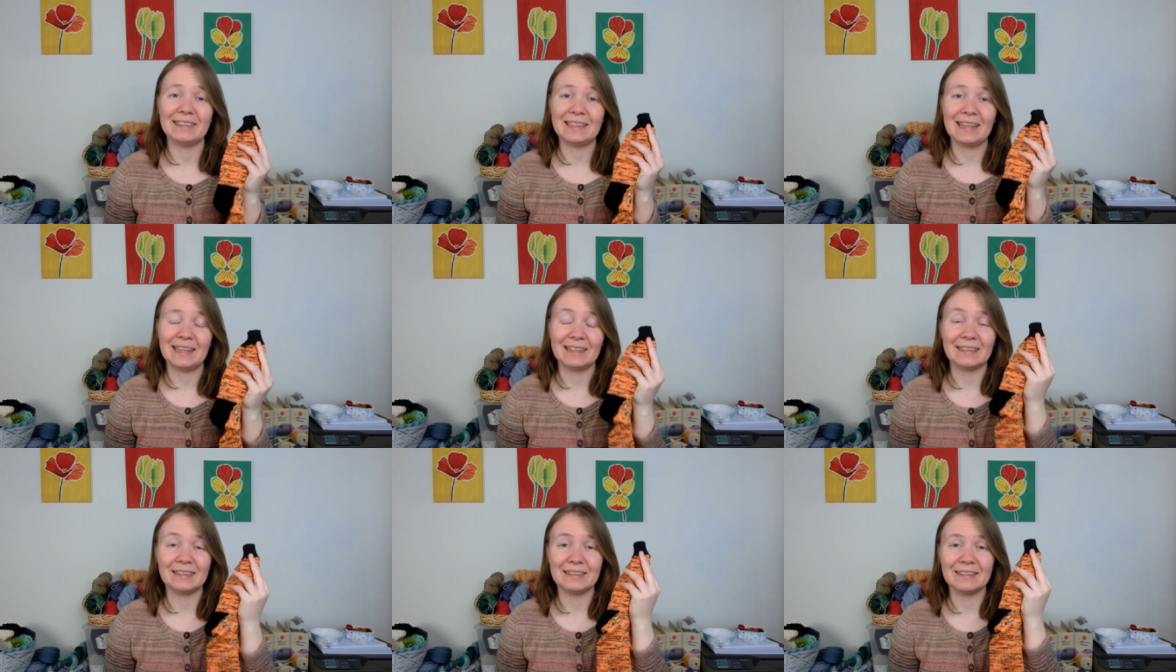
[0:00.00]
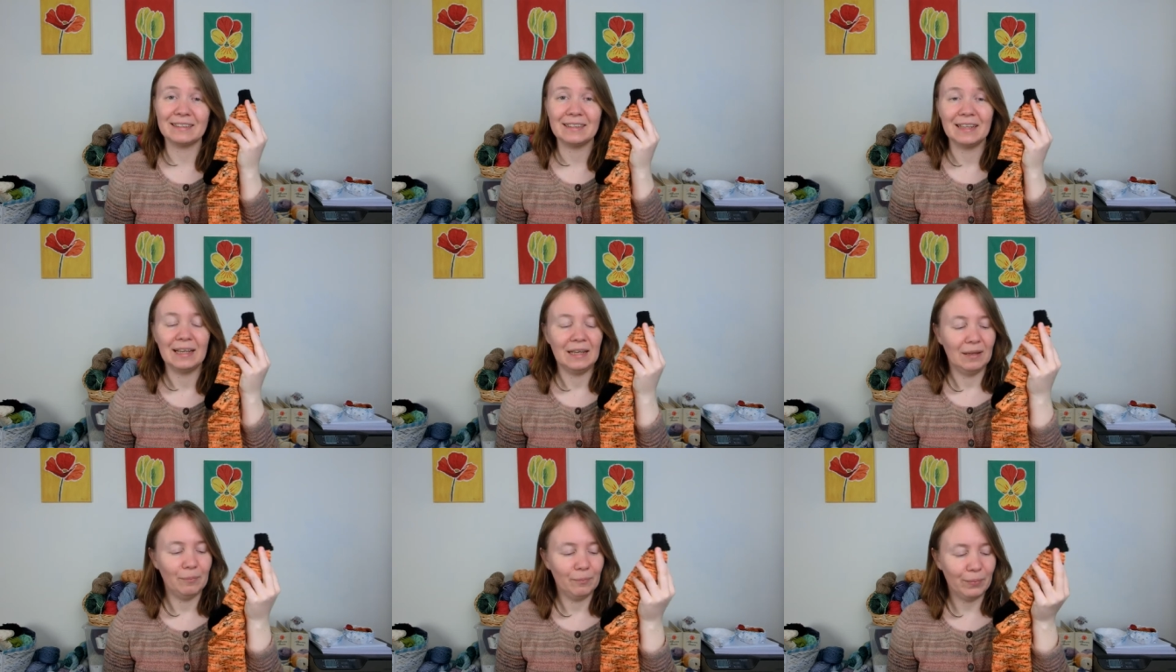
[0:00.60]
And
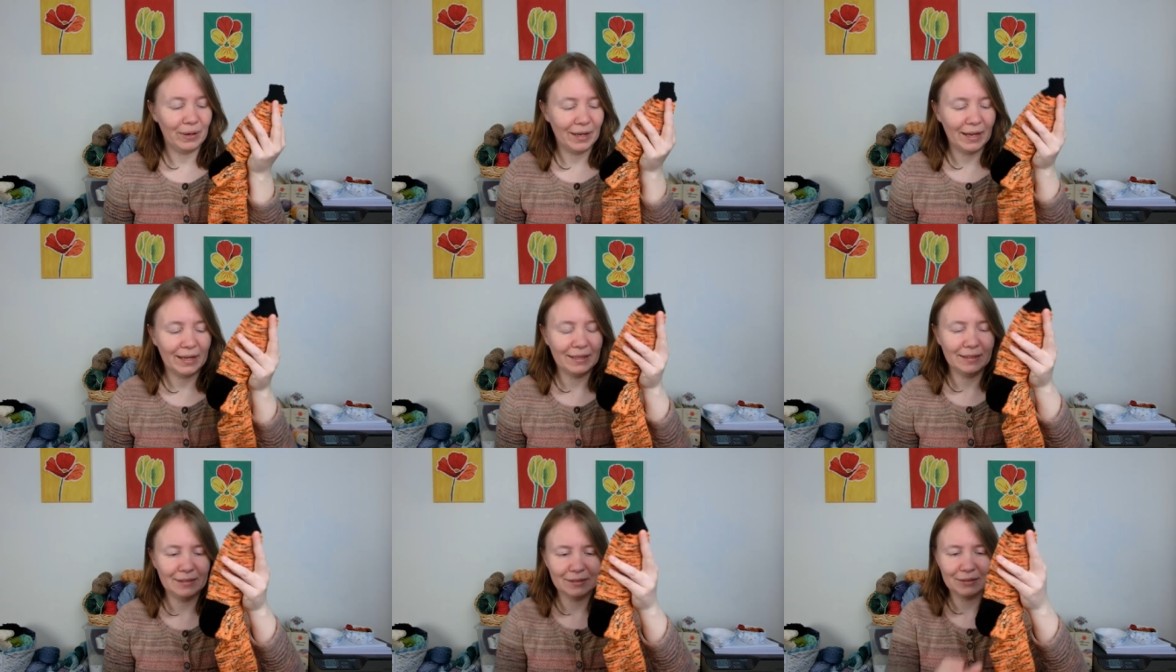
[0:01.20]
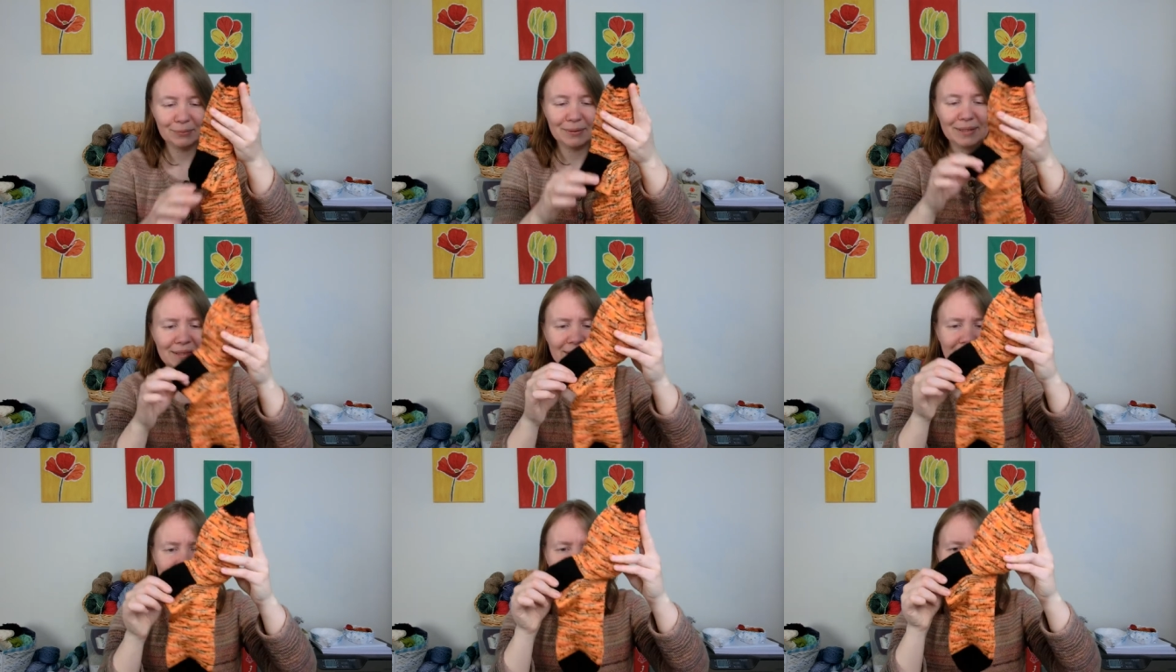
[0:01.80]
by
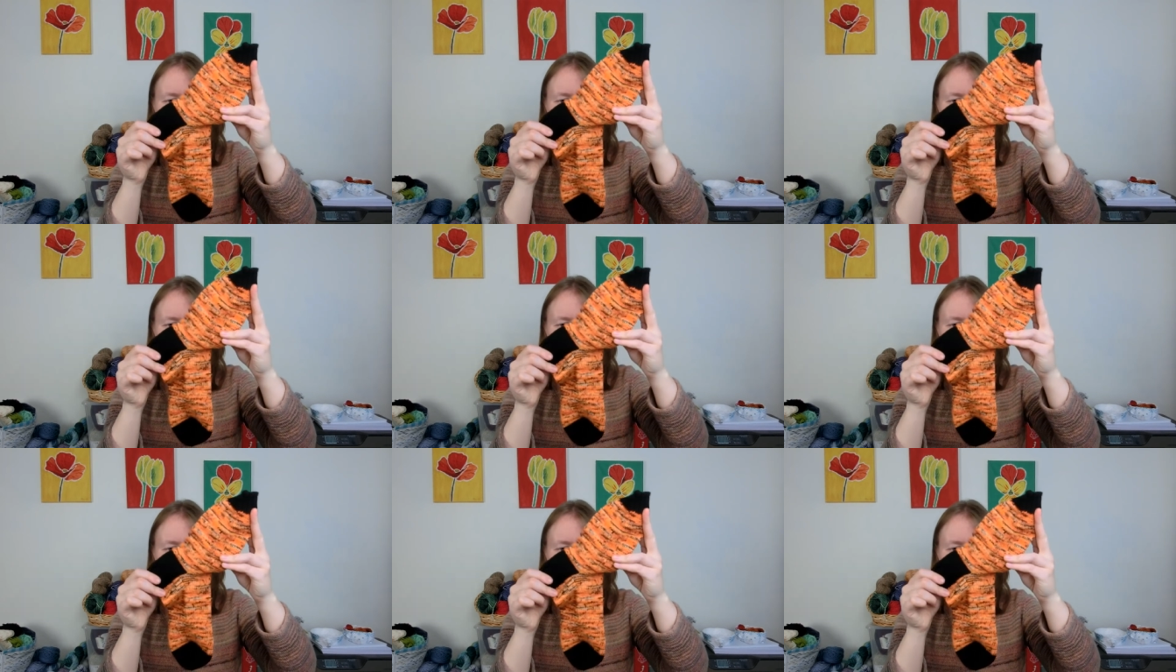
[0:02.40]
doing